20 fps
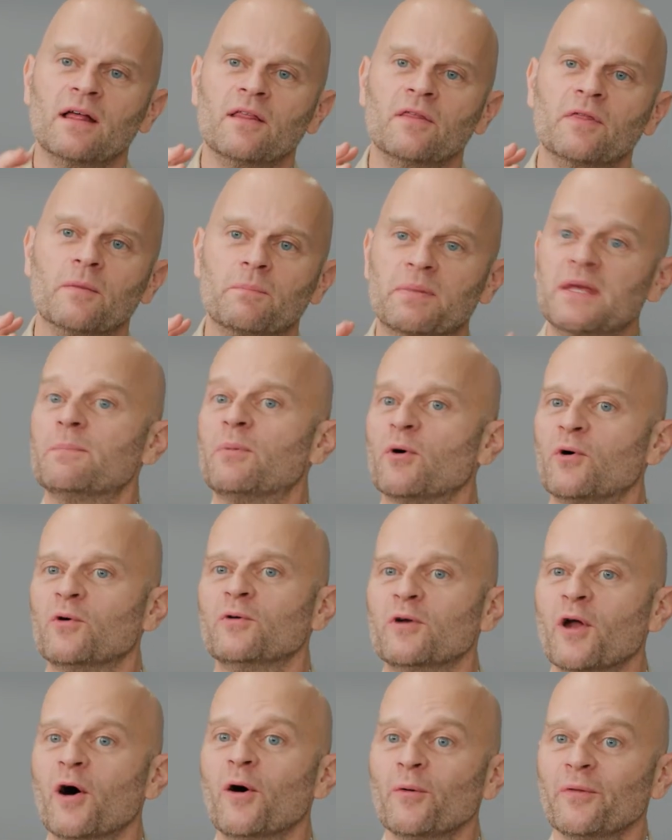the people
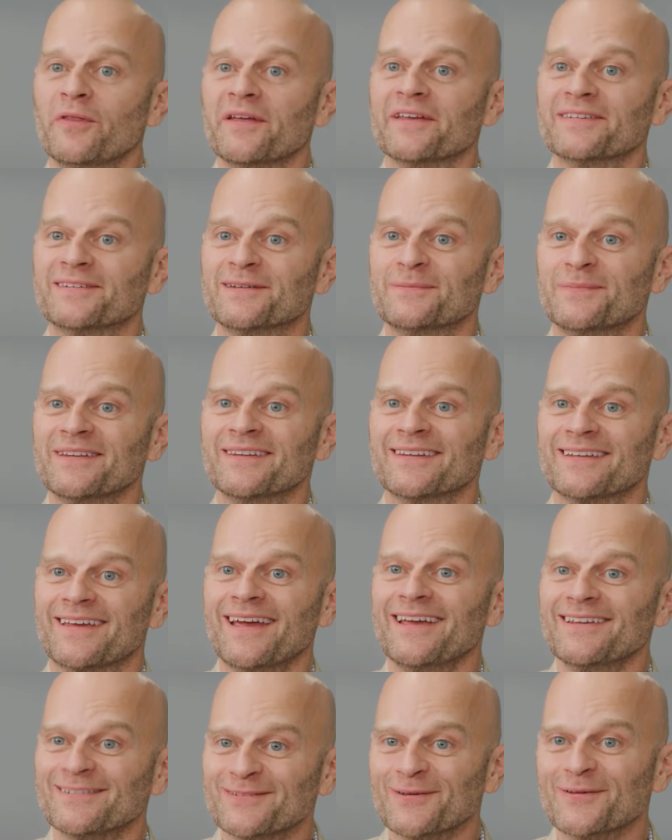who know this to be the
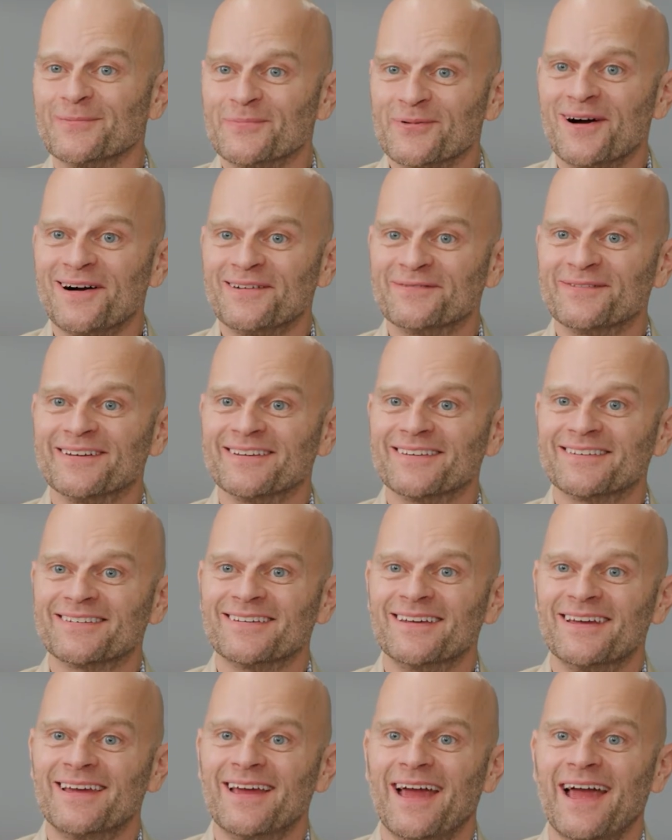case are the prophets.
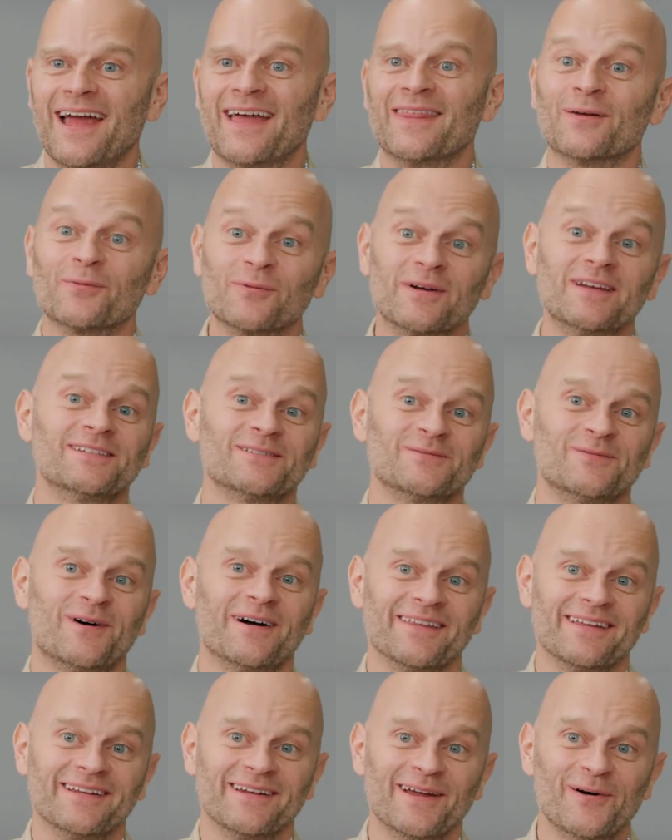And the reason
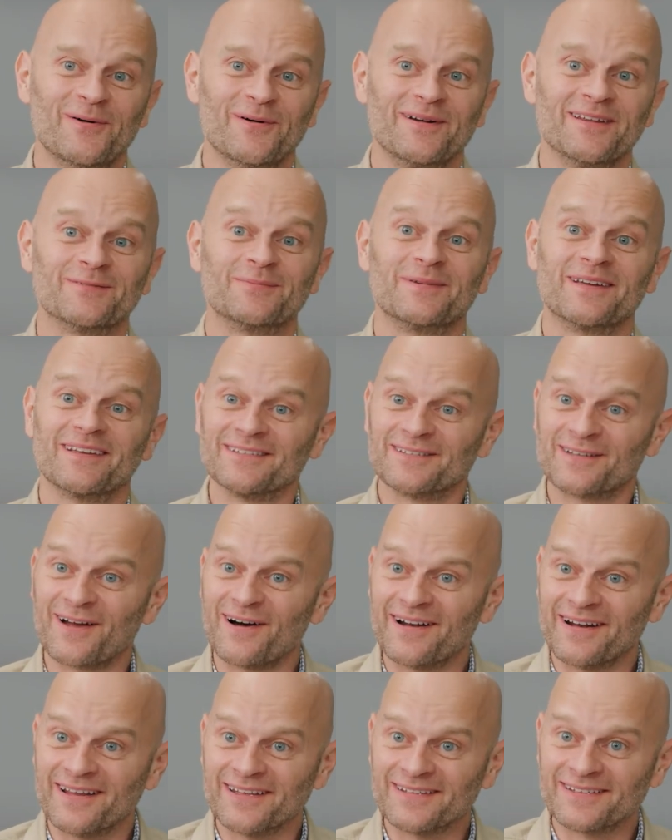why they know it is because
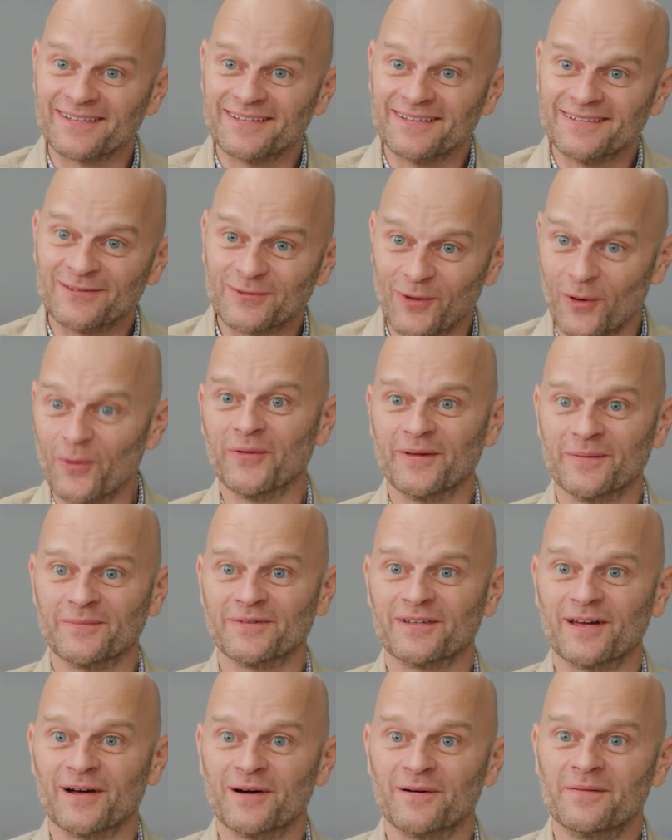God has told them so.